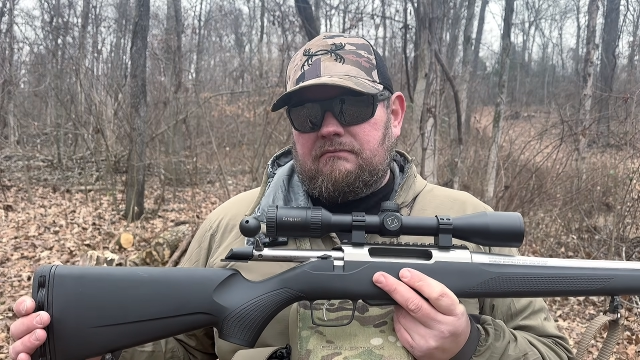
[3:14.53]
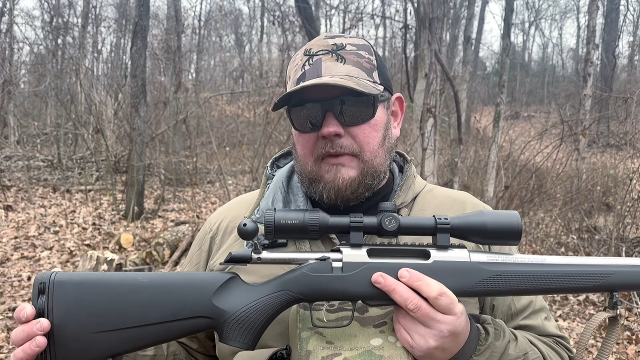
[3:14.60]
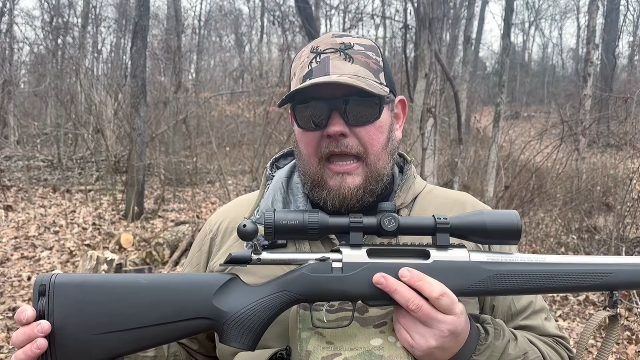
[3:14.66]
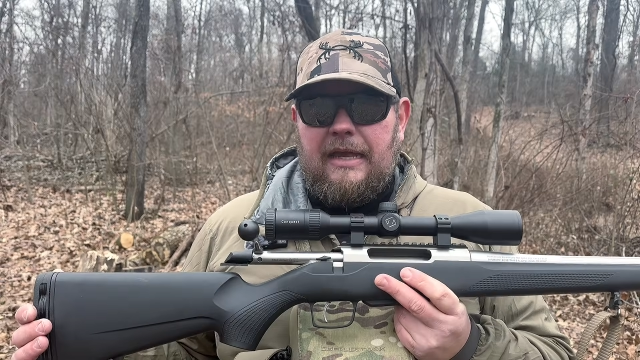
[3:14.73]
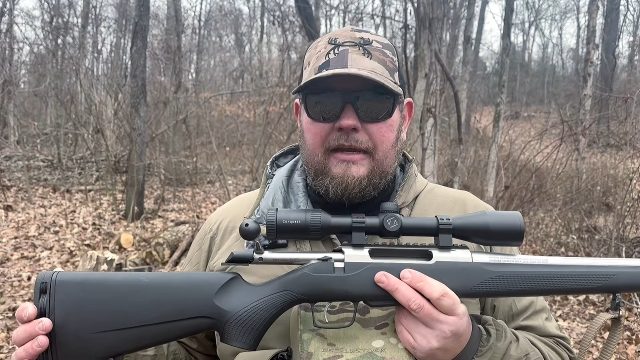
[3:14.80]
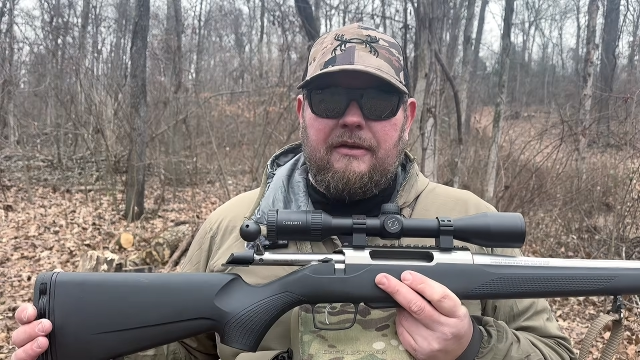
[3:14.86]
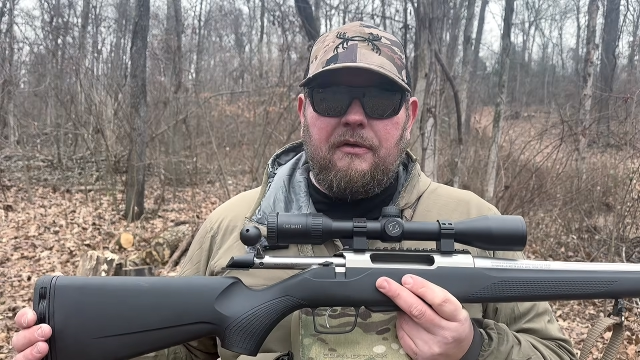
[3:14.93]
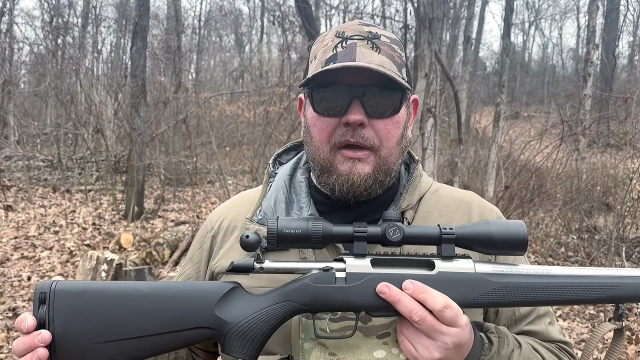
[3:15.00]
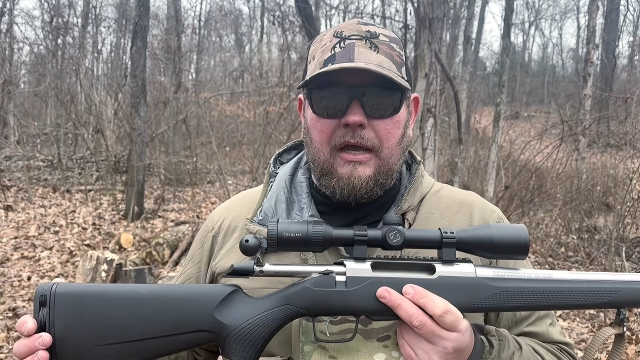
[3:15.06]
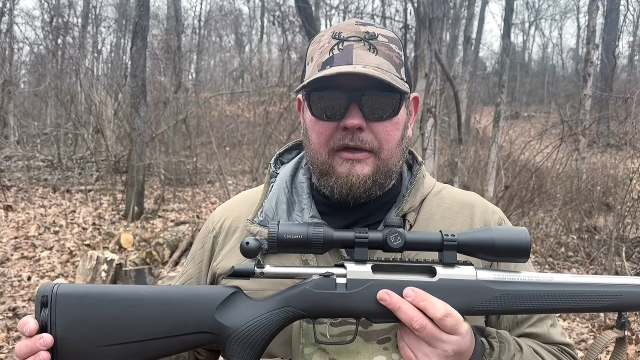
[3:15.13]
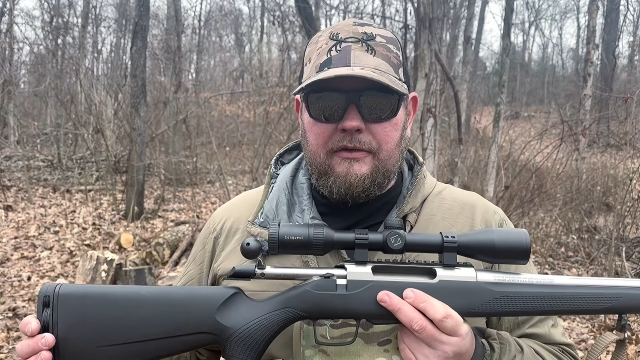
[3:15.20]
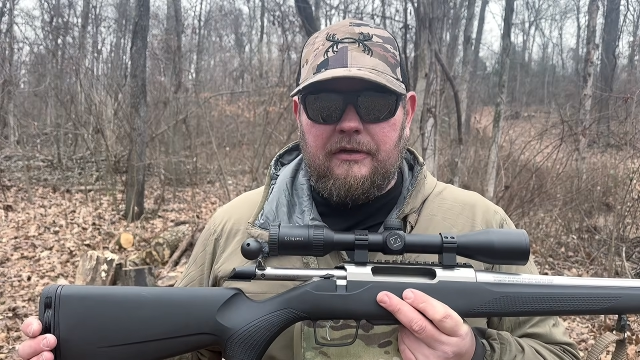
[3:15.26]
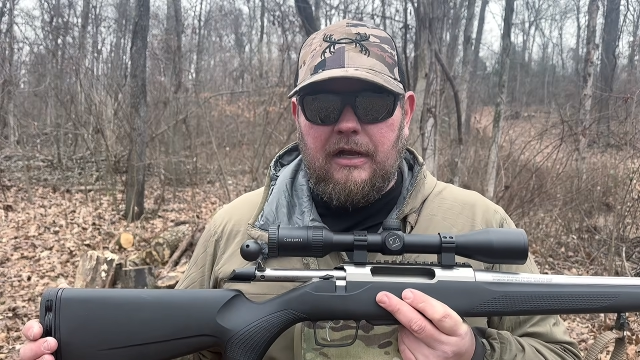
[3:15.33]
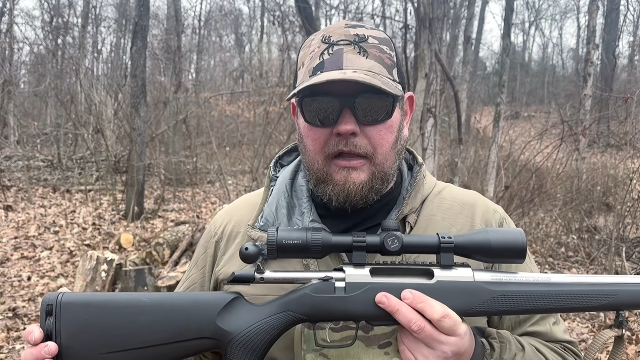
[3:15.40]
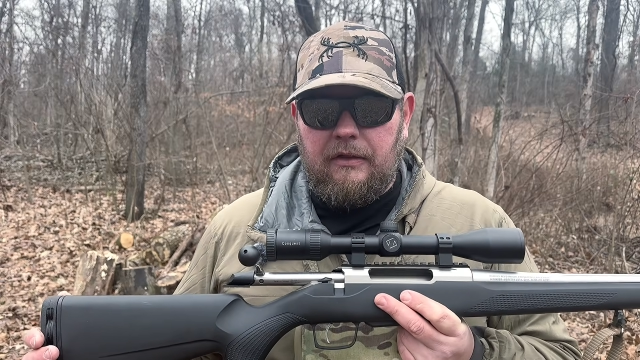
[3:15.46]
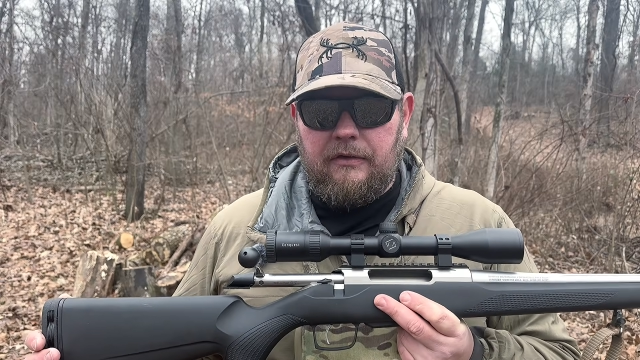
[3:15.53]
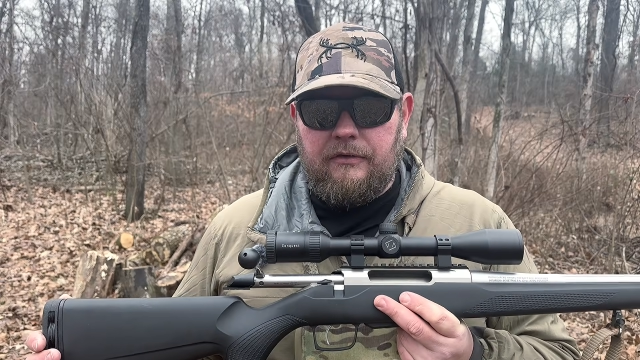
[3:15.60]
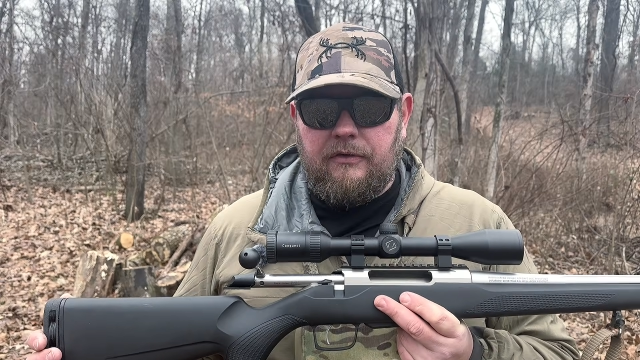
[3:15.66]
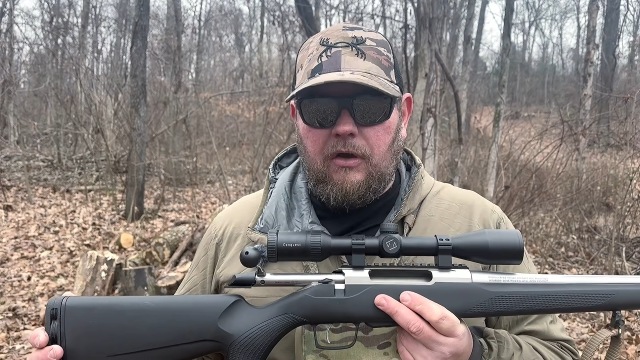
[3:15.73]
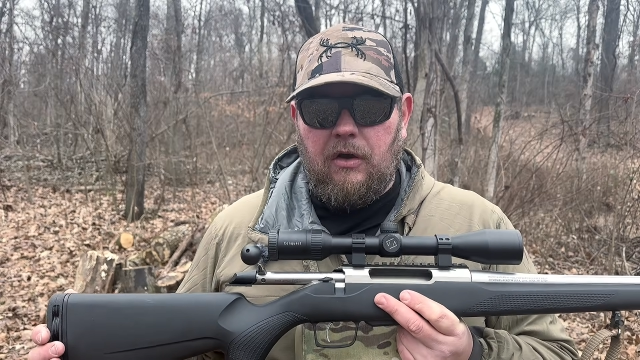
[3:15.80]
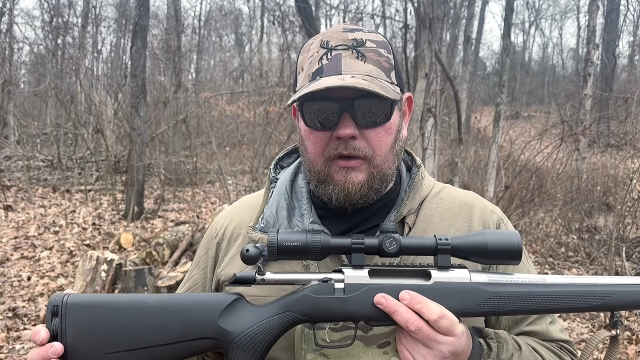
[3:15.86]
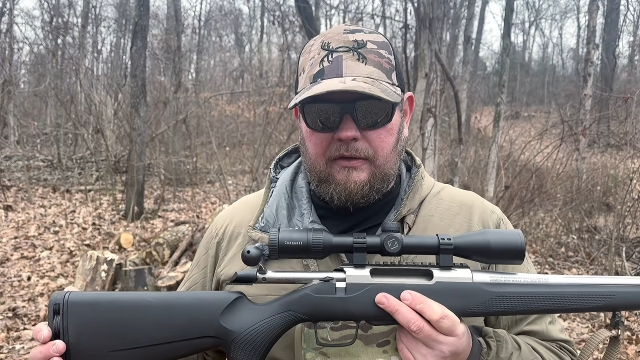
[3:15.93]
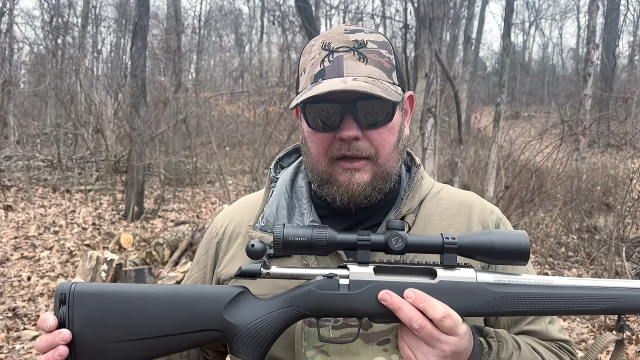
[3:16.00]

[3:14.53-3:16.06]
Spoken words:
$80 to $100 on